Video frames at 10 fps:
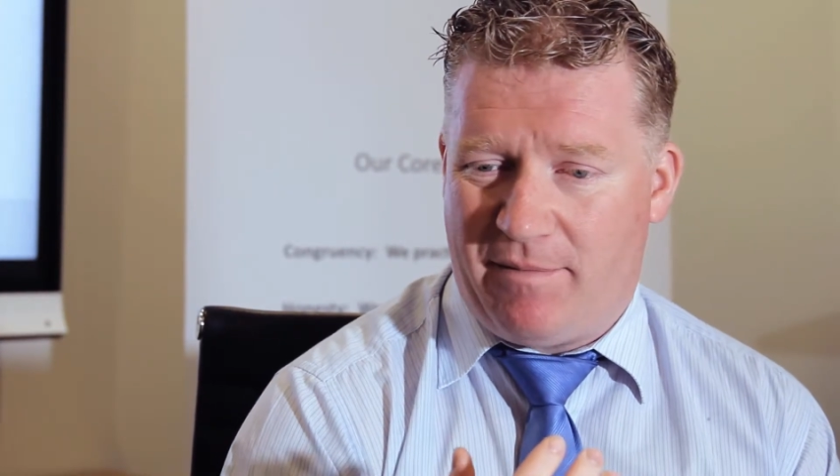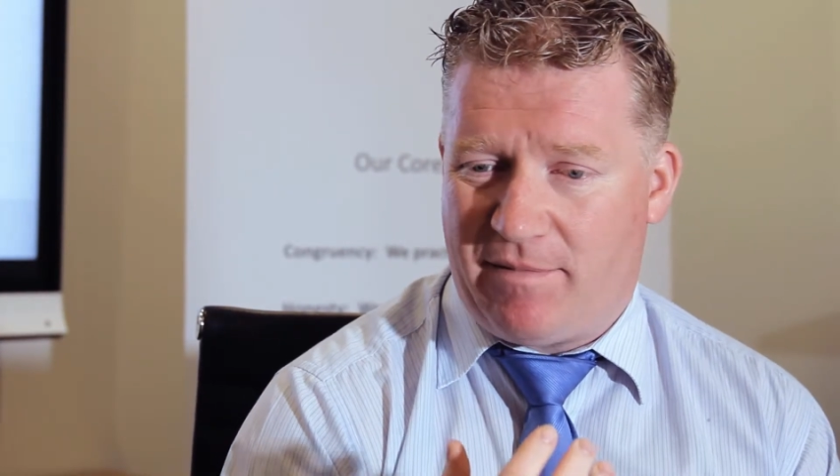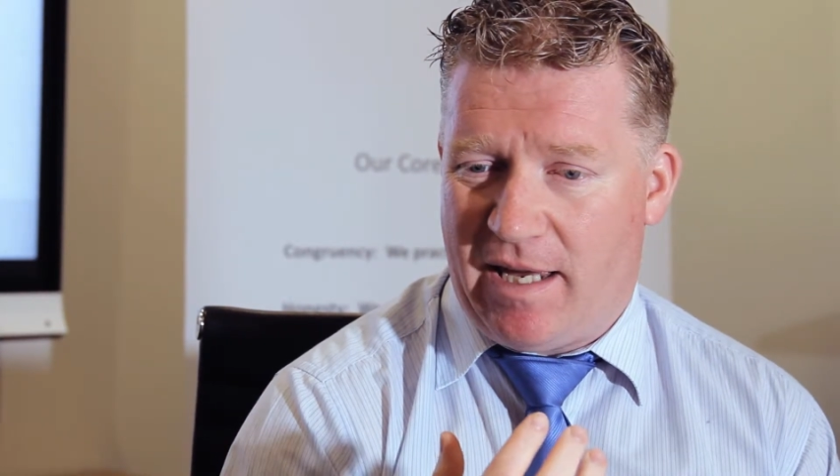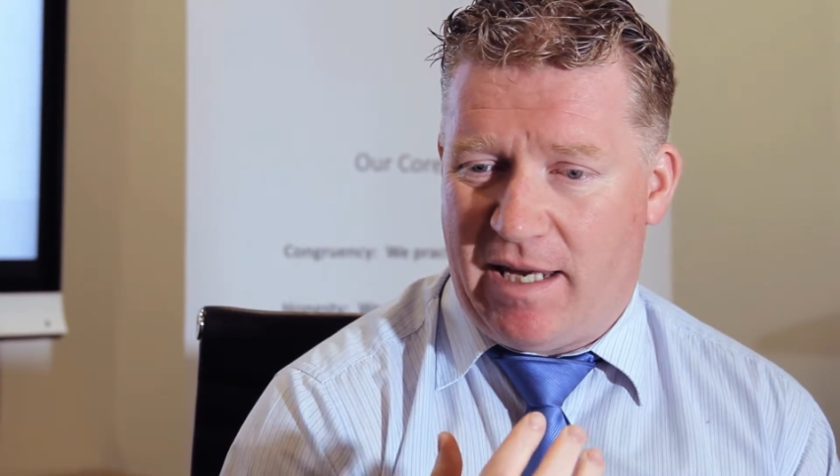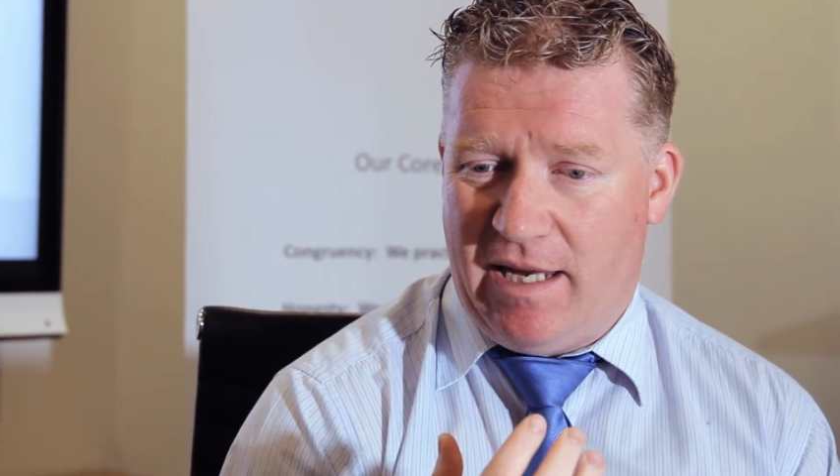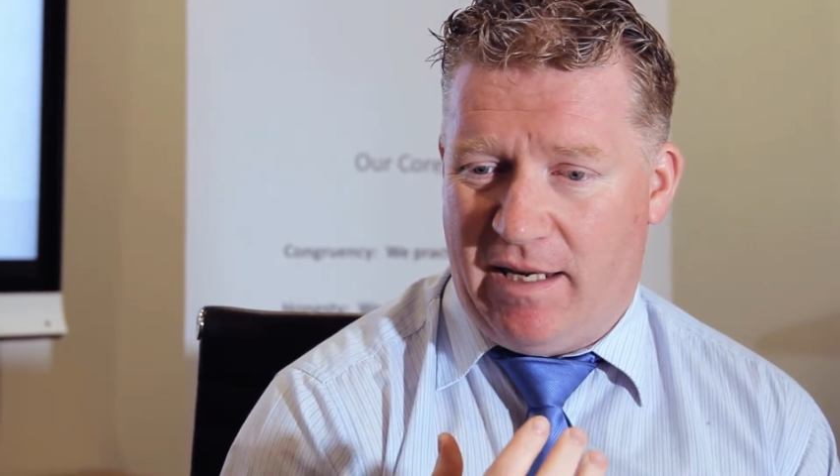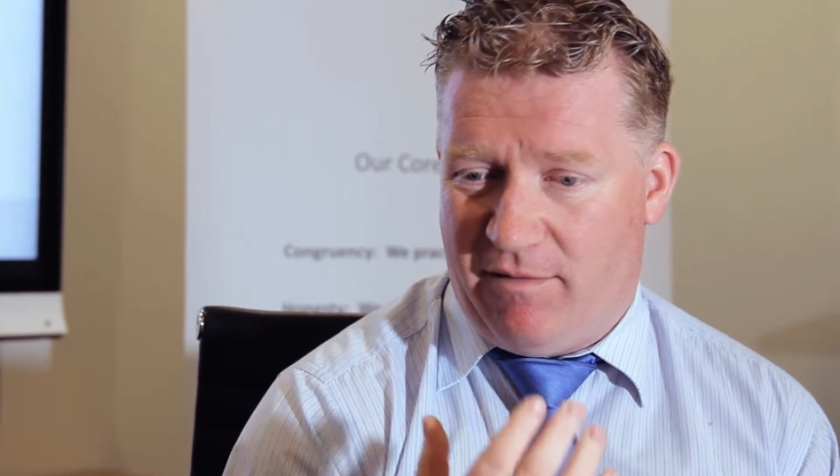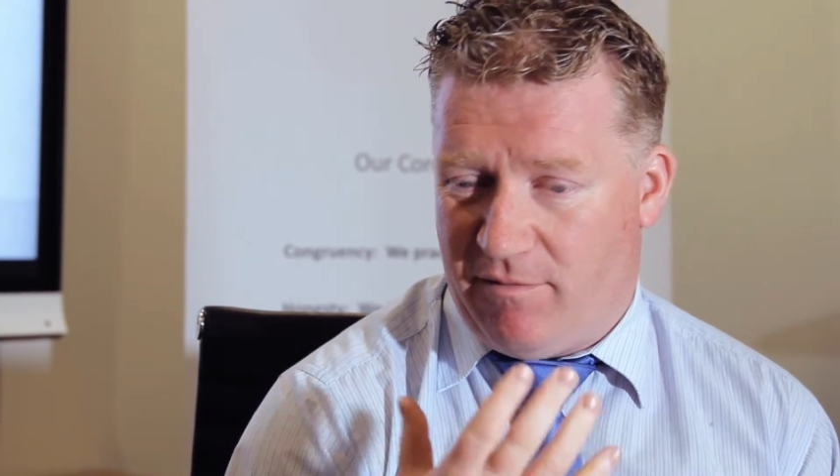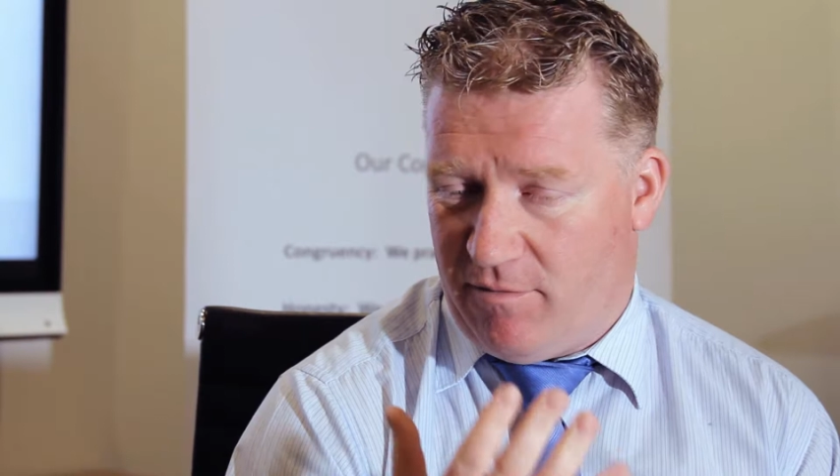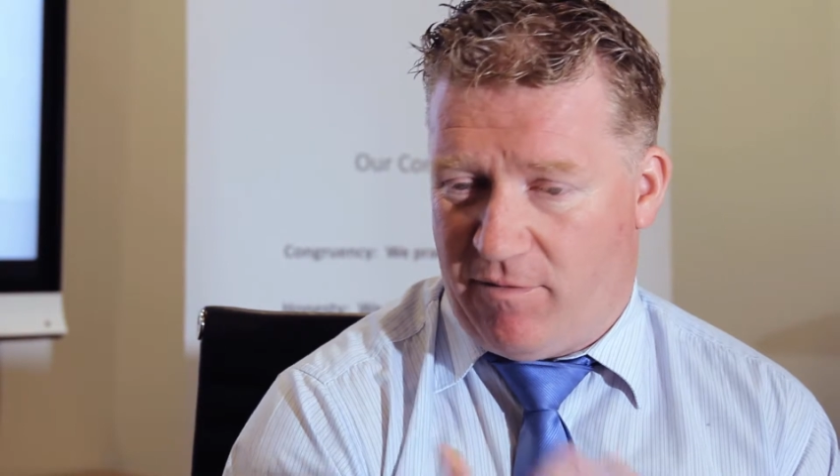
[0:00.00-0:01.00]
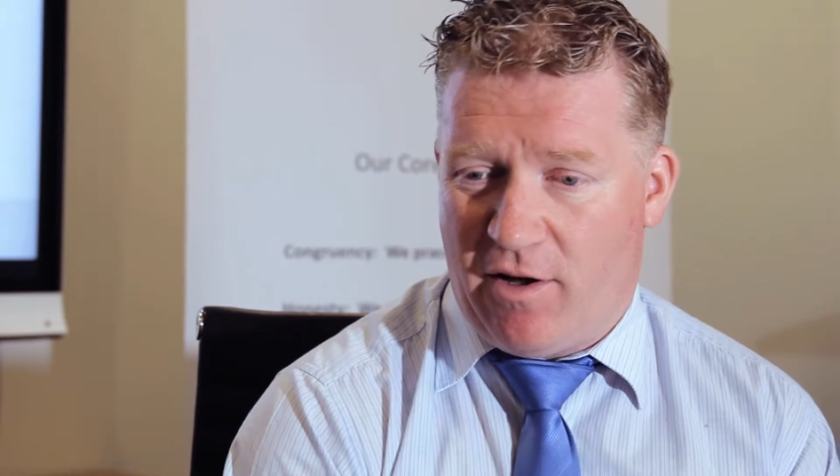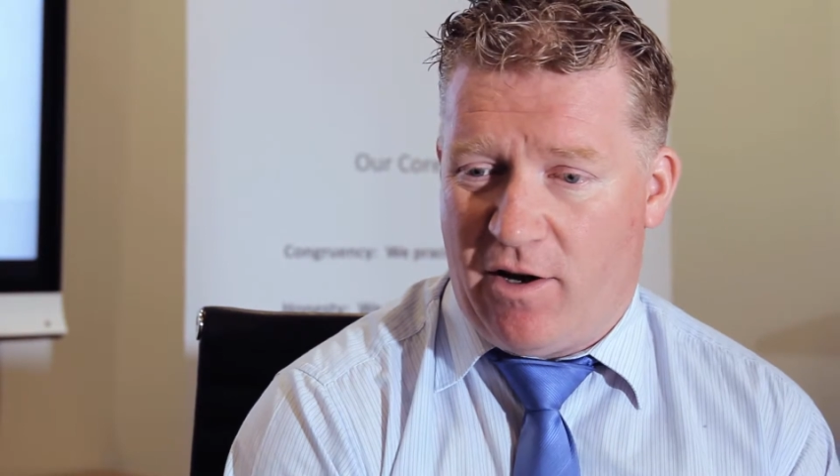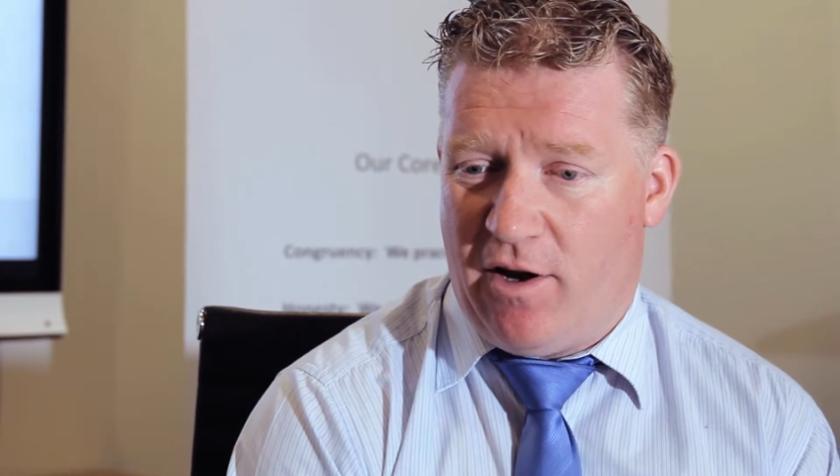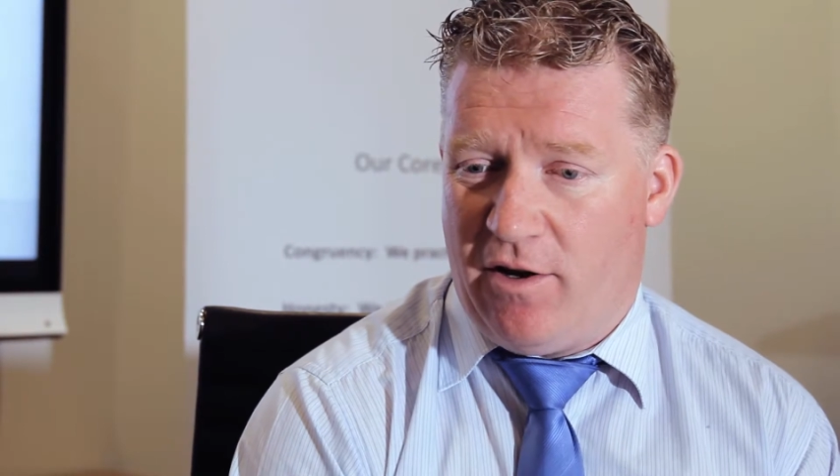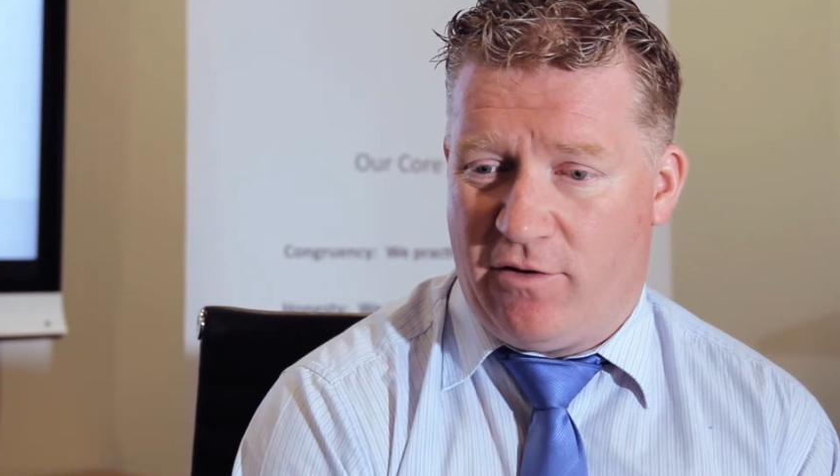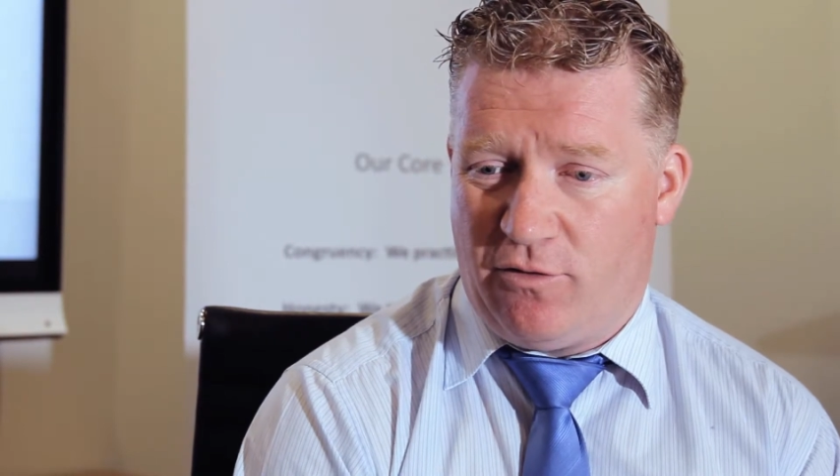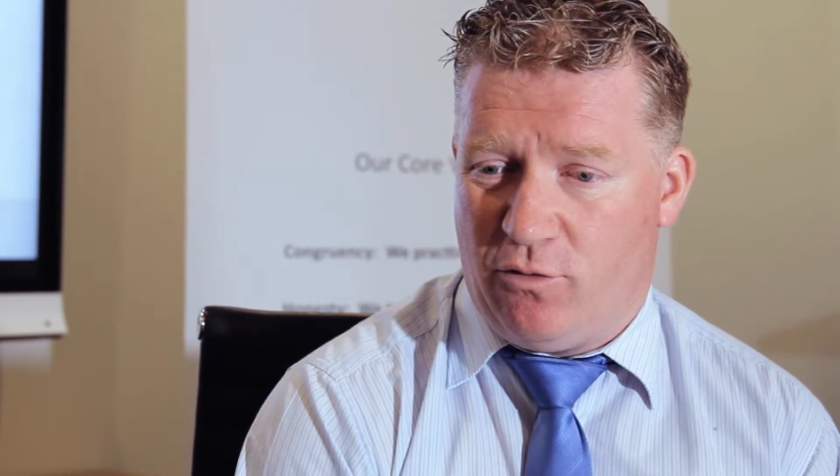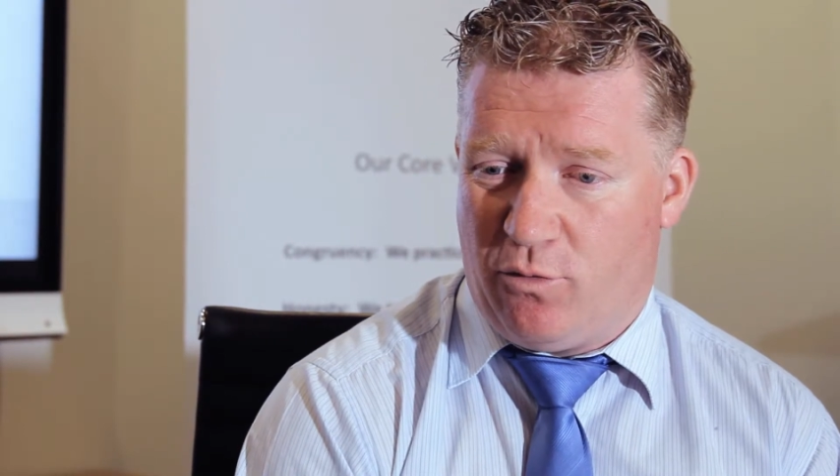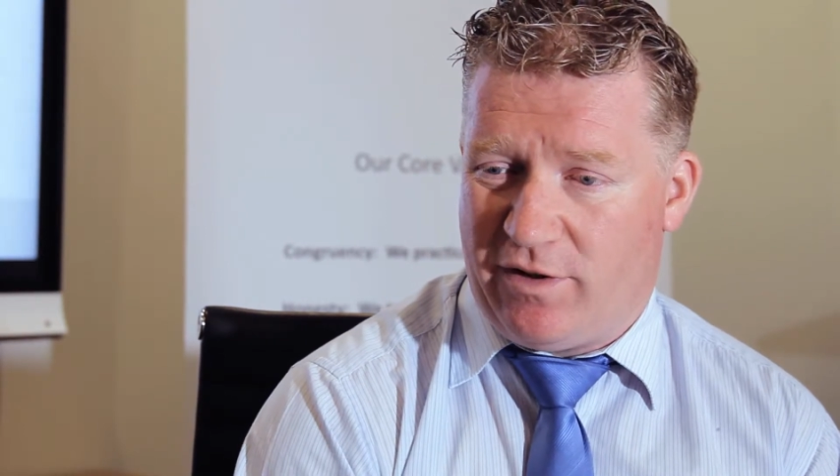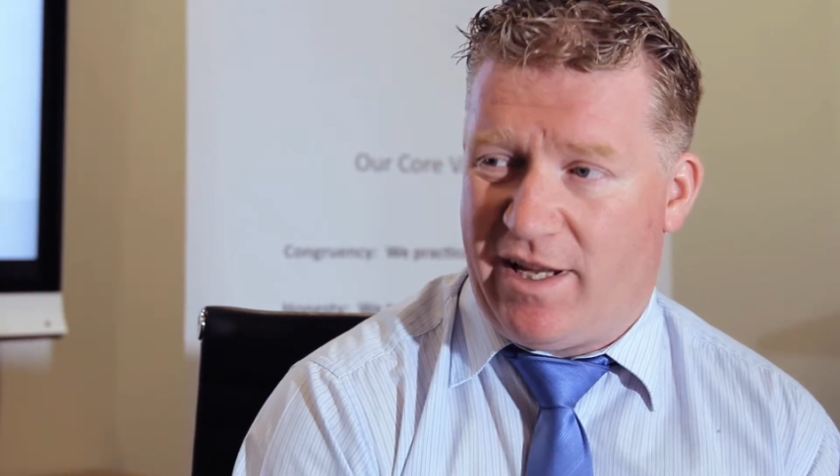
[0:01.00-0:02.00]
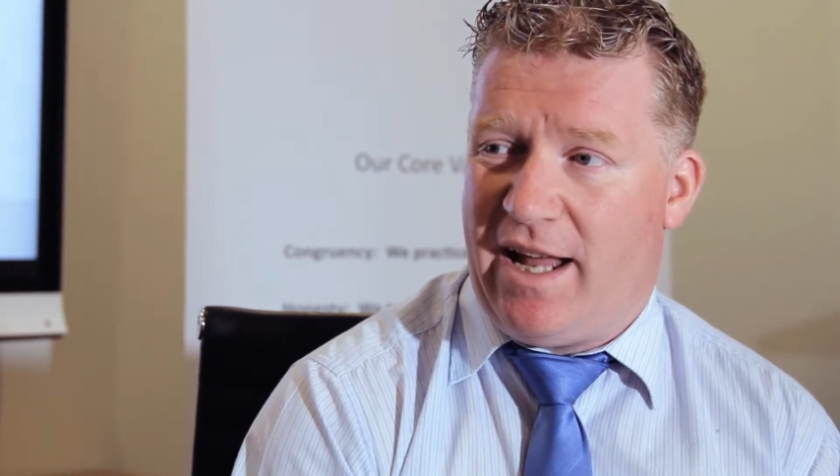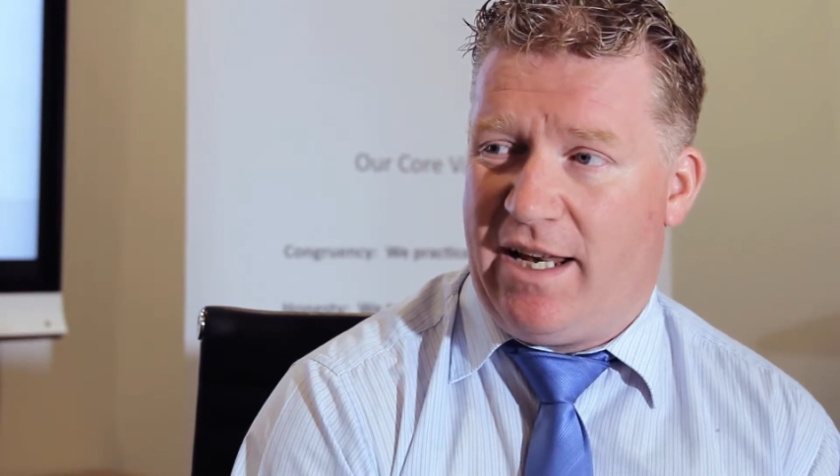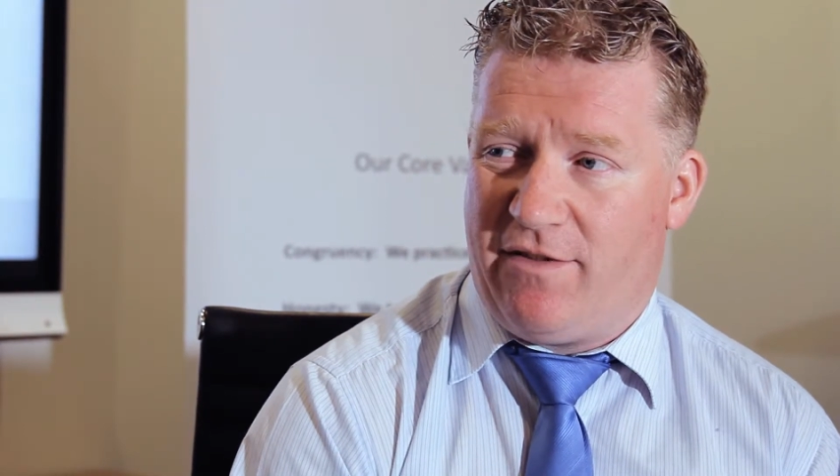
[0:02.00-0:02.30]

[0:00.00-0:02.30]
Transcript: taking photos or retaining